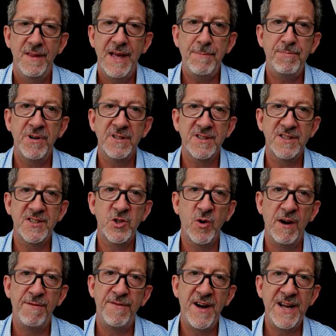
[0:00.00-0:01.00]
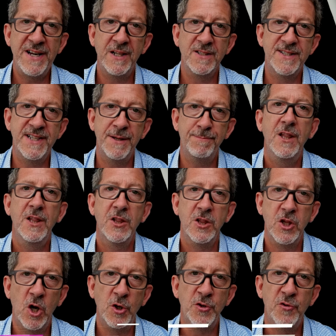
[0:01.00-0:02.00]
That brings us to our final tip
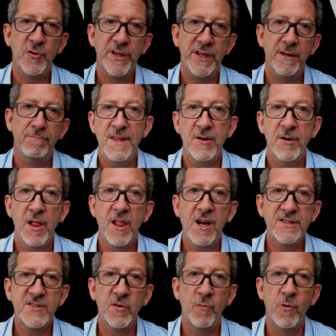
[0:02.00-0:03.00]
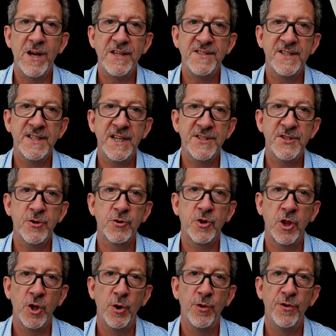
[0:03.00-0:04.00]
laundry. There are lots of ways to get your
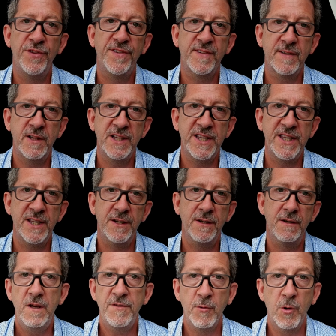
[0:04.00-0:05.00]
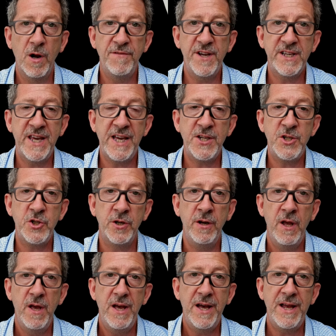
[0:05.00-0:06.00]
clothes clean. If you're on vacation
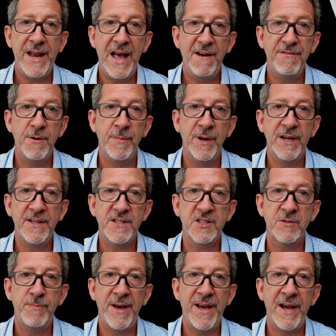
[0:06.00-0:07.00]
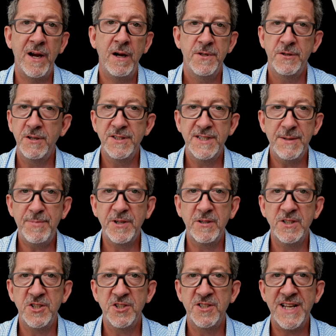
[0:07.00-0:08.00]
and have the money to spare, you can
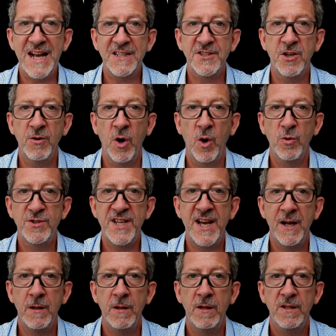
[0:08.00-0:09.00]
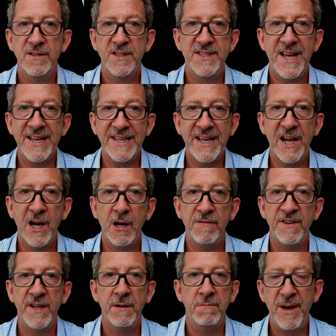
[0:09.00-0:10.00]
typically just ask your hotel to take care
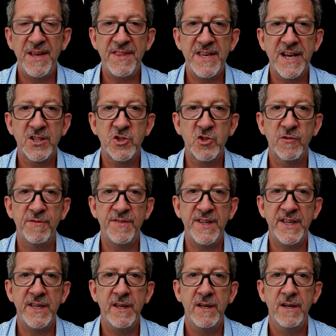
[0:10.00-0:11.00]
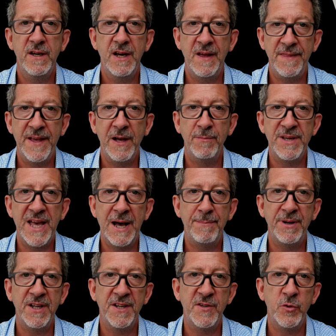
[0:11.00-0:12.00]
of it, pay the extra fee, and they'll be
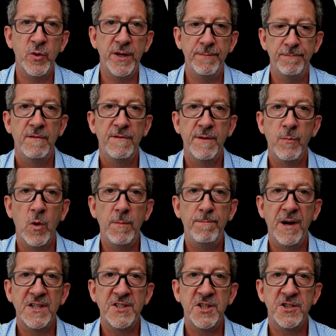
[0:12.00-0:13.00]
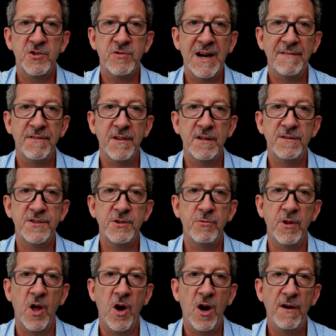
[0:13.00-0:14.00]
happy to do it. For more budget travelers, you
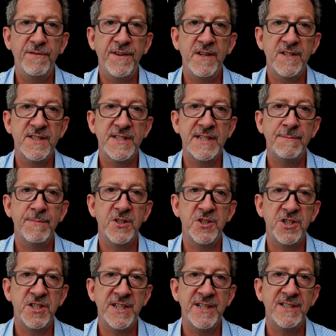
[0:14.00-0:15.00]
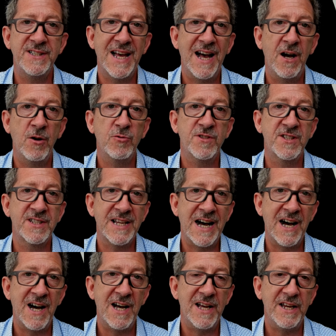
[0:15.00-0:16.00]
will often see machines
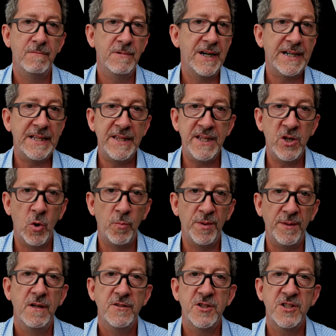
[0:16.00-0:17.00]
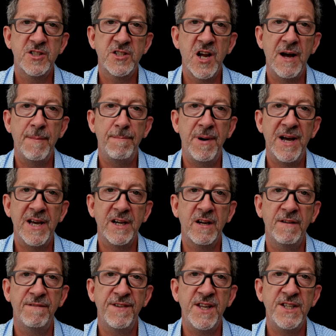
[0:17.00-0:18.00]
outside, right in the open. Just stop by a
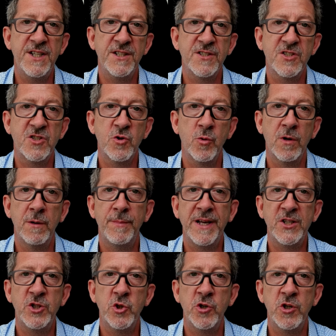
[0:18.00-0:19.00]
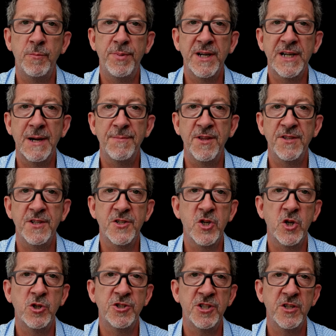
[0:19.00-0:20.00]
convenience store and make sure you pick up the
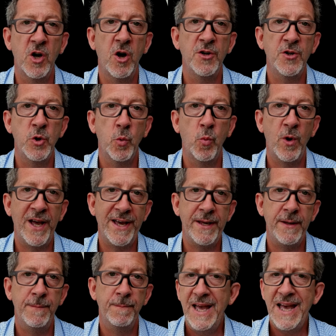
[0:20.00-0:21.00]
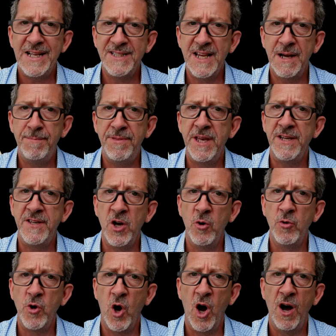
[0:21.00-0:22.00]
detergent on your way. Heads up, they
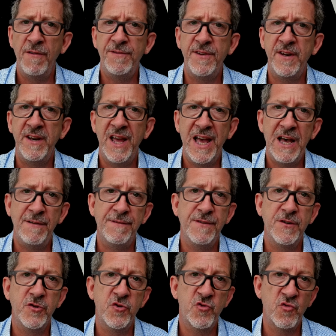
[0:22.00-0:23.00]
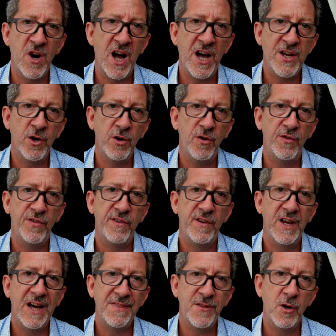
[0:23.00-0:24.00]
don't often have dryers
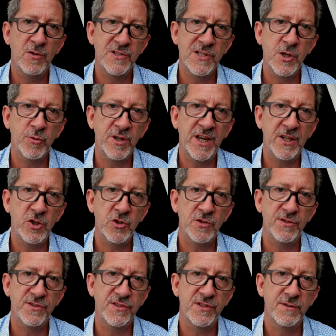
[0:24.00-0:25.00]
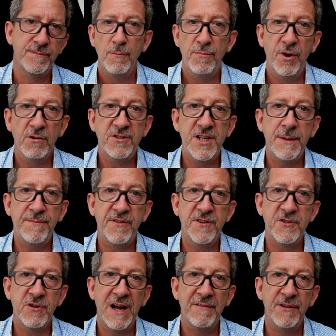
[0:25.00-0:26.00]
at those locations. Pro tip for
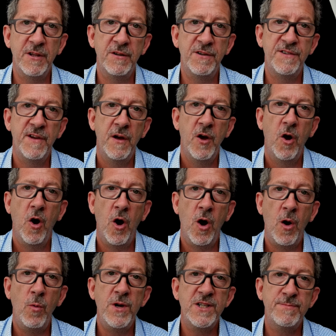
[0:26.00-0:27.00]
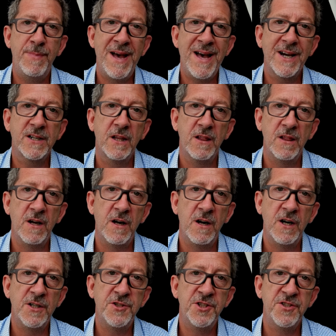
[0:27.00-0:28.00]
travelers always pack a
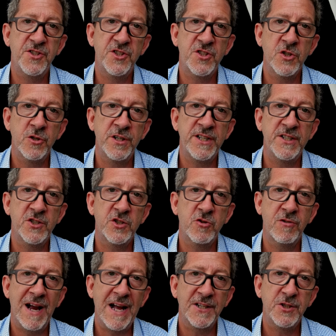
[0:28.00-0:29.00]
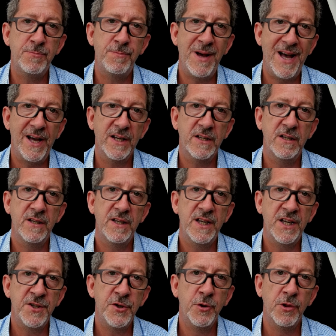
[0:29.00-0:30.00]
large and sturdy trash bag
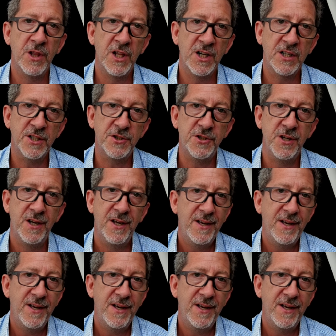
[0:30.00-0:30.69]
in your luggage.